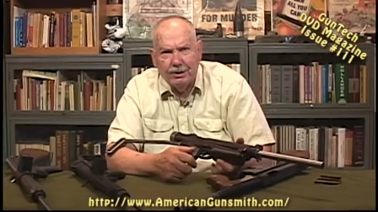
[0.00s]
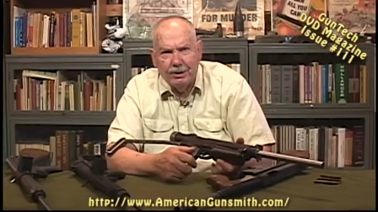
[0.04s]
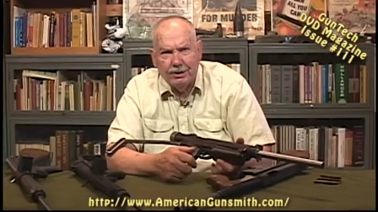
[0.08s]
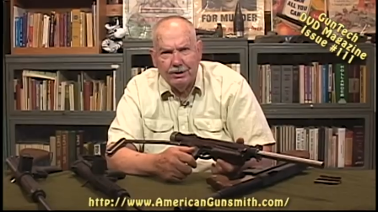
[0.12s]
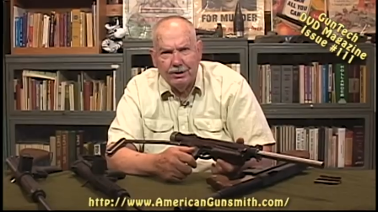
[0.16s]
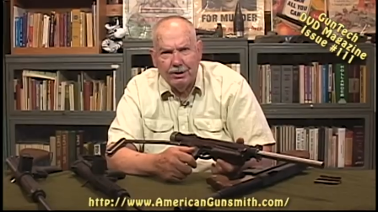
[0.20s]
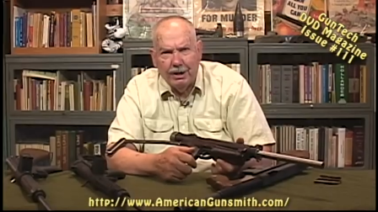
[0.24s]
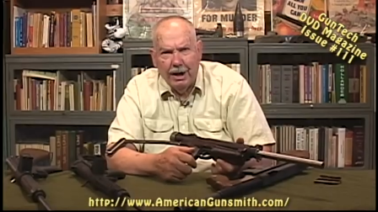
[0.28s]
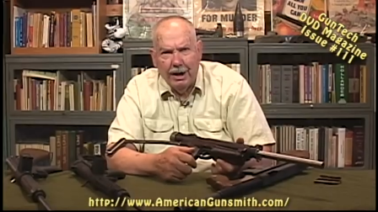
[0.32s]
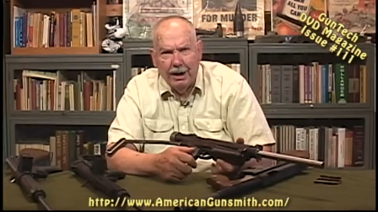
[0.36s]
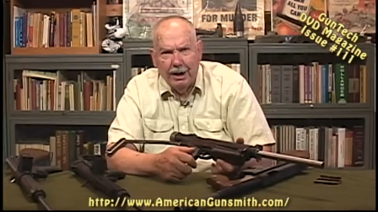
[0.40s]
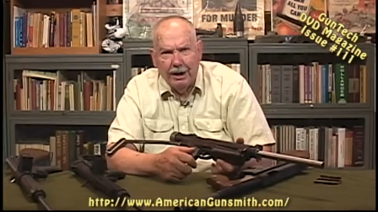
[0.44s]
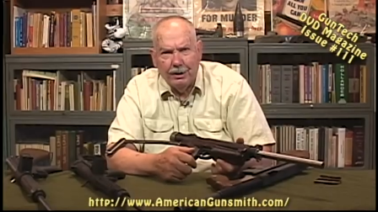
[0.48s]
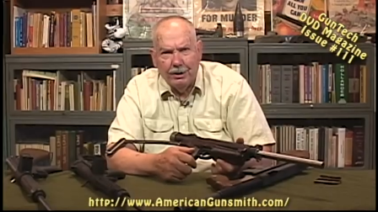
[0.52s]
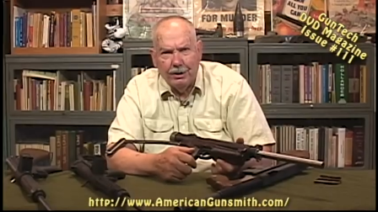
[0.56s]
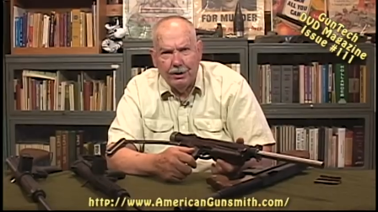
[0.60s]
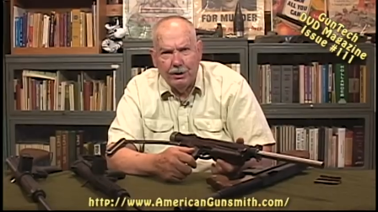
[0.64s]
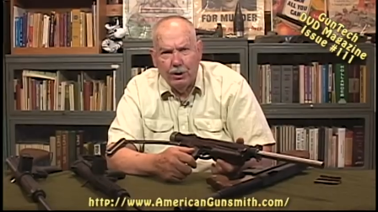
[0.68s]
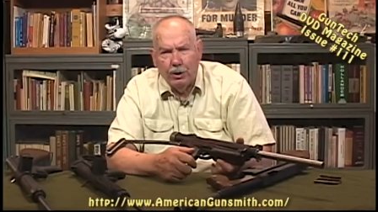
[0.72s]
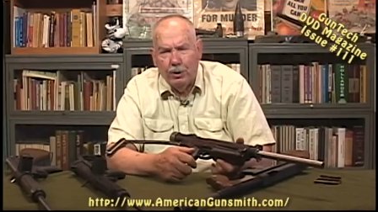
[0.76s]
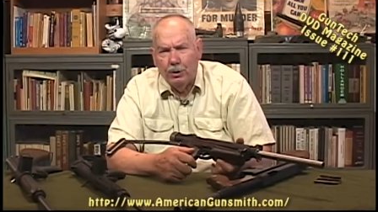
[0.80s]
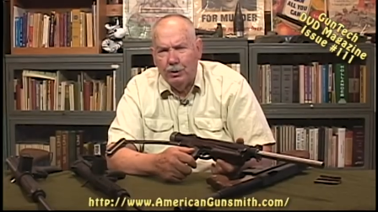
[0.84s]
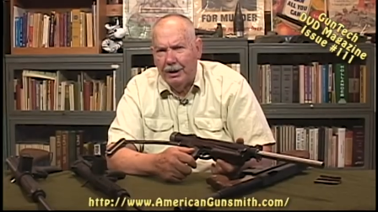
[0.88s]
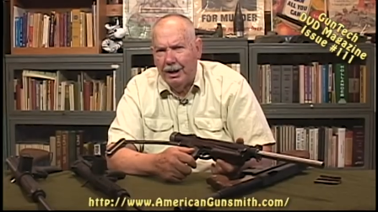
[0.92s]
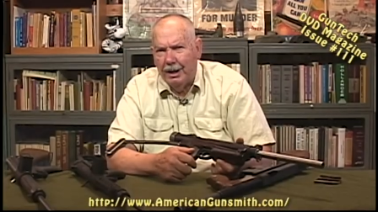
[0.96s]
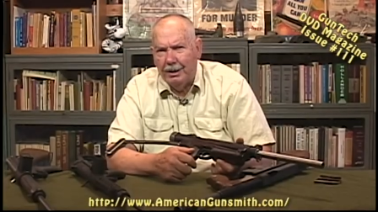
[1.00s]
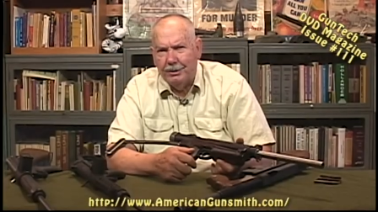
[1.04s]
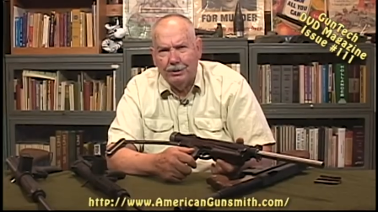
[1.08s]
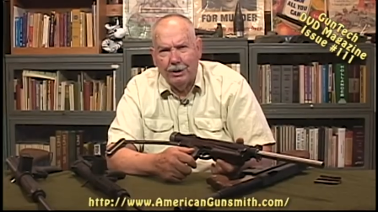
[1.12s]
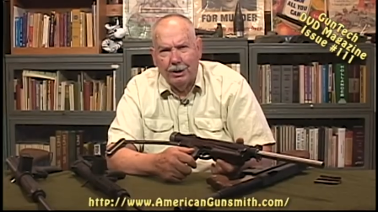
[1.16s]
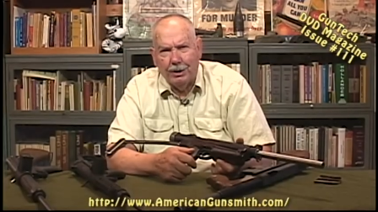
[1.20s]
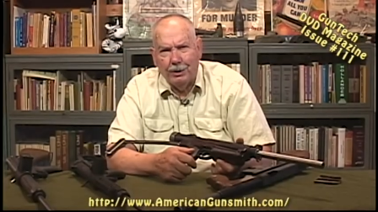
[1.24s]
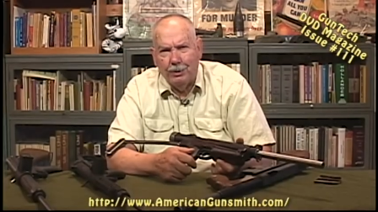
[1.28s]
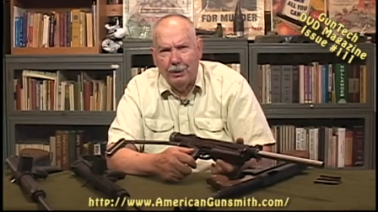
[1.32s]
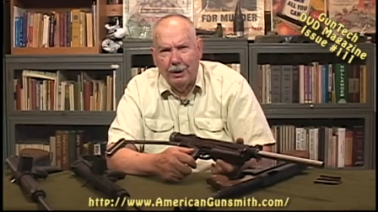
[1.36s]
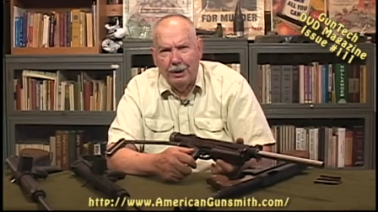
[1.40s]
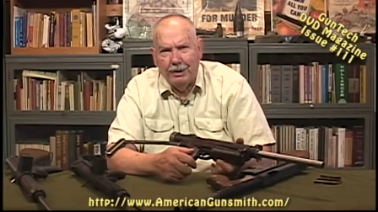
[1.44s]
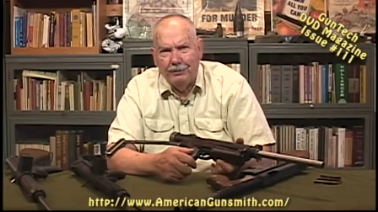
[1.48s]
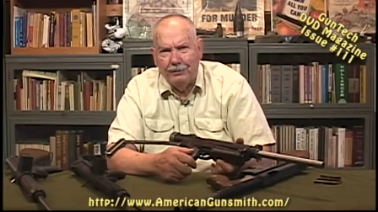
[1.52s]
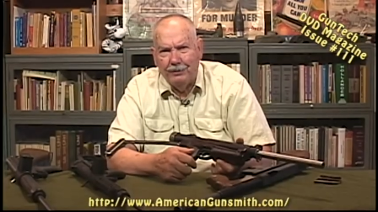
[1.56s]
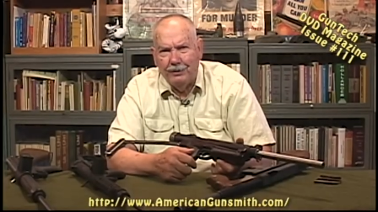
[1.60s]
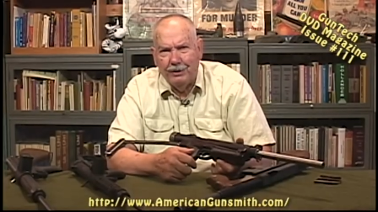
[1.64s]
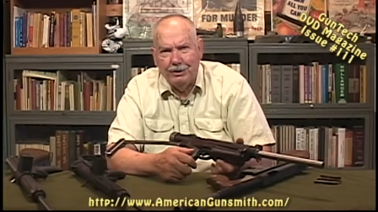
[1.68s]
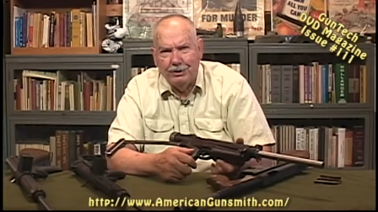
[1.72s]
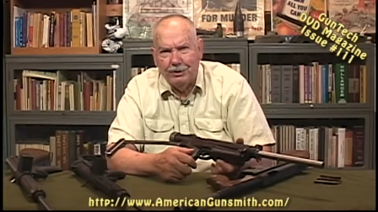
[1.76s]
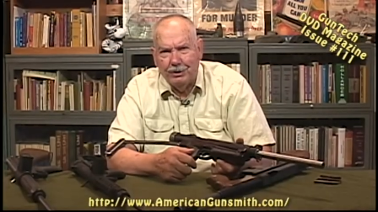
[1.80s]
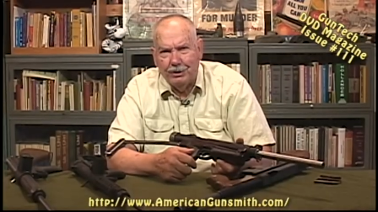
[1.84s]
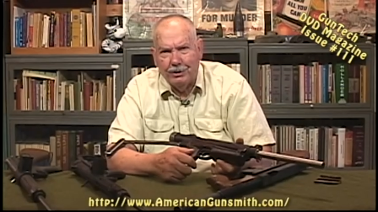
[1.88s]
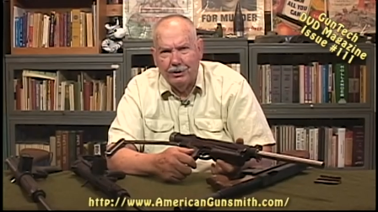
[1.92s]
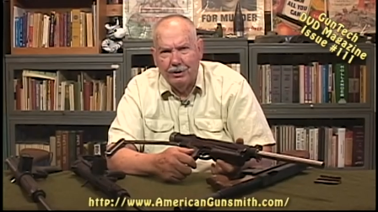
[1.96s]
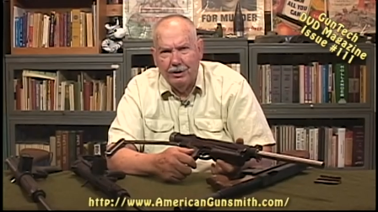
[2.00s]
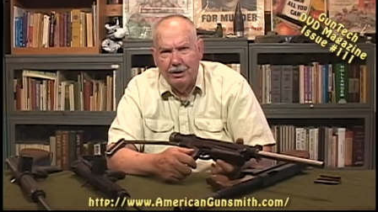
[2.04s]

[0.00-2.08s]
the side? Oh, that's a great feature.